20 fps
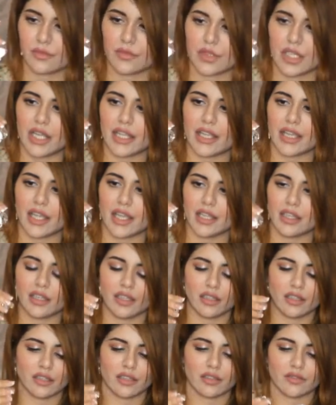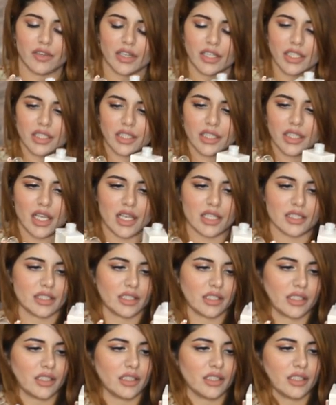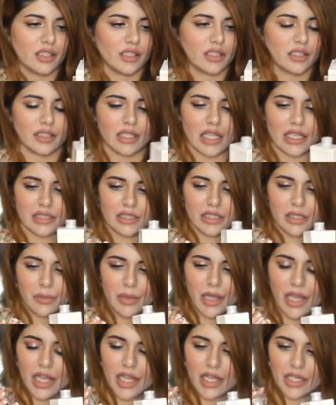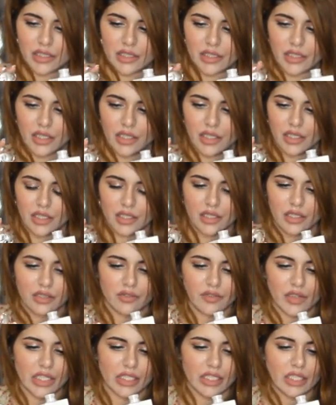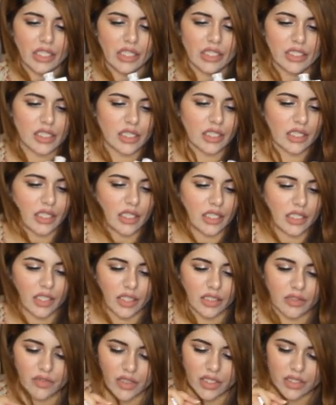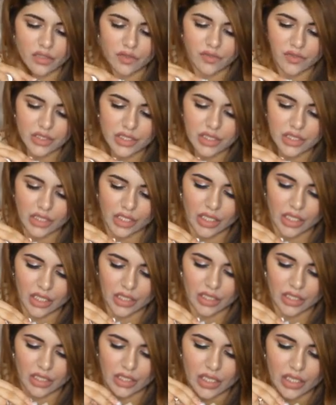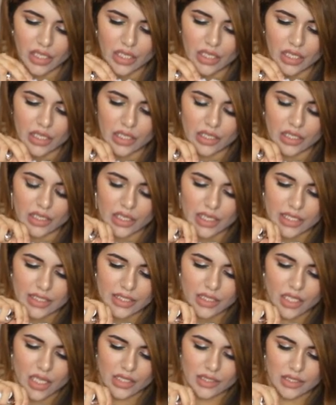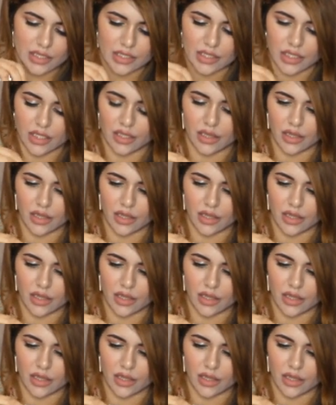Again, very classy, nicely packed, very neat and clean, very sophisticated. Let's unseal